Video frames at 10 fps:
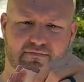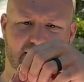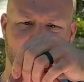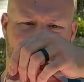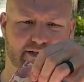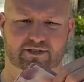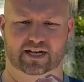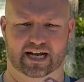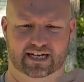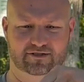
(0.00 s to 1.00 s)
It's a bunch
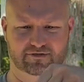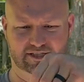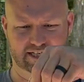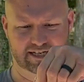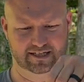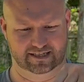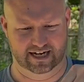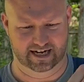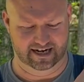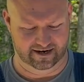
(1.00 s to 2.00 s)
of extra skin that's
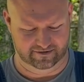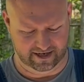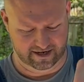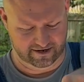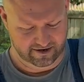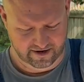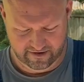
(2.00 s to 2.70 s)
hanging out there.